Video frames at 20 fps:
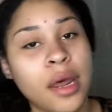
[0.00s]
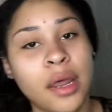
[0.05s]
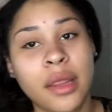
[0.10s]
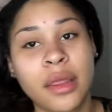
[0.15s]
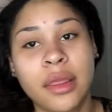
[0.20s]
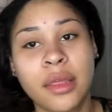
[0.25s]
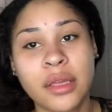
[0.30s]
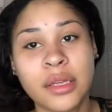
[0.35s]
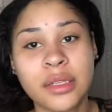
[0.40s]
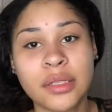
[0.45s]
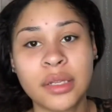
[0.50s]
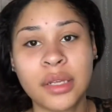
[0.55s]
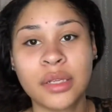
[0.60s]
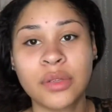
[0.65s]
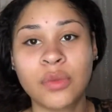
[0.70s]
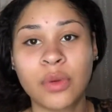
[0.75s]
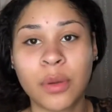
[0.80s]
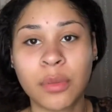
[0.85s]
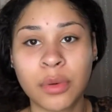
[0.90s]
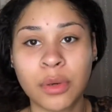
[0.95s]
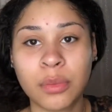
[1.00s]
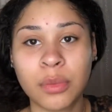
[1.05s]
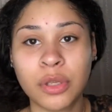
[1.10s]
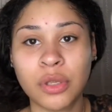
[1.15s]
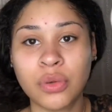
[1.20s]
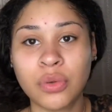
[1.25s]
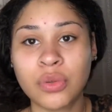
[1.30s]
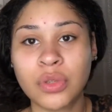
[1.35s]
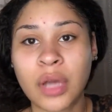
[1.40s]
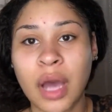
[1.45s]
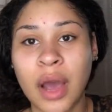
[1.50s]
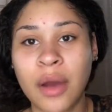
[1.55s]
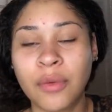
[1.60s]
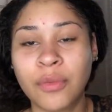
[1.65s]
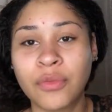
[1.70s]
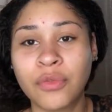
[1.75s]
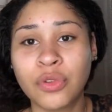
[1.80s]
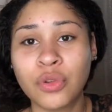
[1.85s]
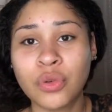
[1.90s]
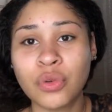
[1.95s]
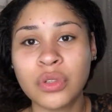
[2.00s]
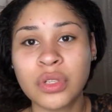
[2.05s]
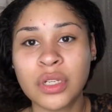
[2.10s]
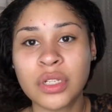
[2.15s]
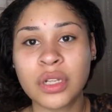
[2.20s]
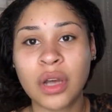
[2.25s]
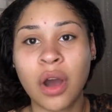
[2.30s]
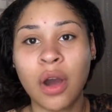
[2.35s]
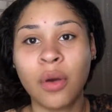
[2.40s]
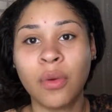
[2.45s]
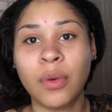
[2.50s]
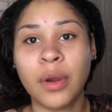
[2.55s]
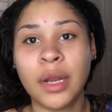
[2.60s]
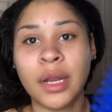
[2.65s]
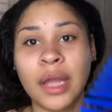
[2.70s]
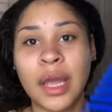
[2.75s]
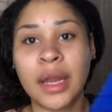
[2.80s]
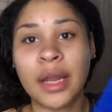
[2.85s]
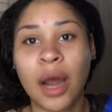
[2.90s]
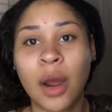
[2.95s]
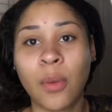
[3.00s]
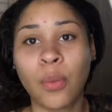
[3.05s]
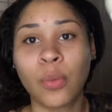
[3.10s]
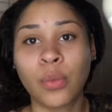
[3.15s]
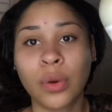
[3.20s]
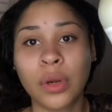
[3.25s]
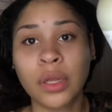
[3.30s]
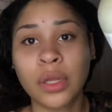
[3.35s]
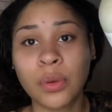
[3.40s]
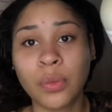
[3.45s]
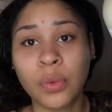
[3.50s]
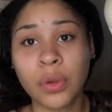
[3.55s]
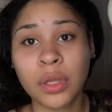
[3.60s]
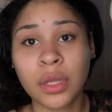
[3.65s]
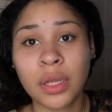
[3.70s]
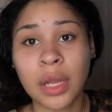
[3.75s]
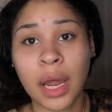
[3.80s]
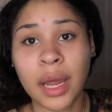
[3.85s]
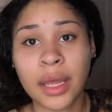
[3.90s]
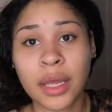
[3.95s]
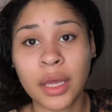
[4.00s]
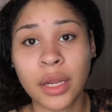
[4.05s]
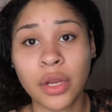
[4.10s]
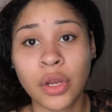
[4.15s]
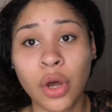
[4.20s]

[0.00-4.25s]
this is what I'm gonna be using. I've used this already and I really like it.